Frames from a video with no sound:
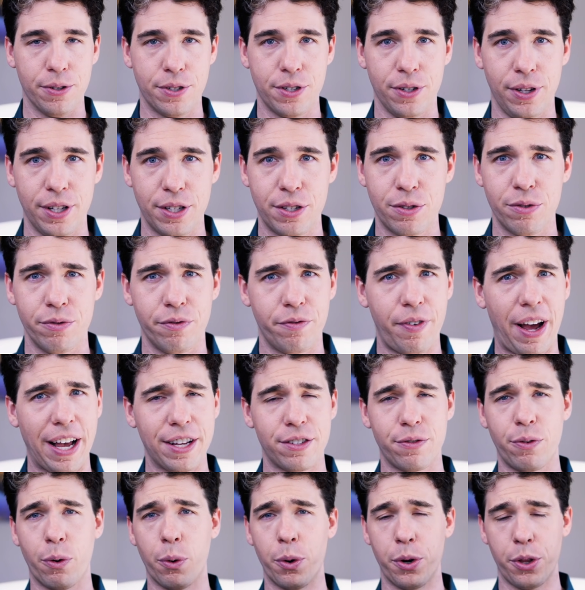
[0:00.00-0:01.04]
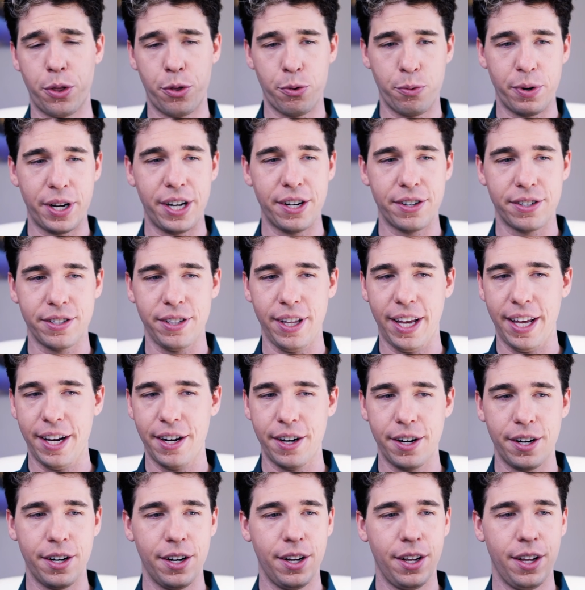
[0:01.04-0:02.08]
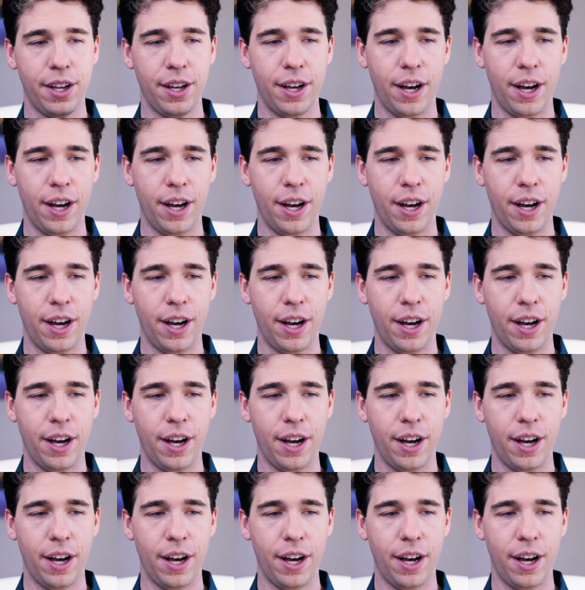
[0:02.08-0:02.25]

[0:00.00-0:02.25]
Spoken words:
So let's fast forward 3 years later,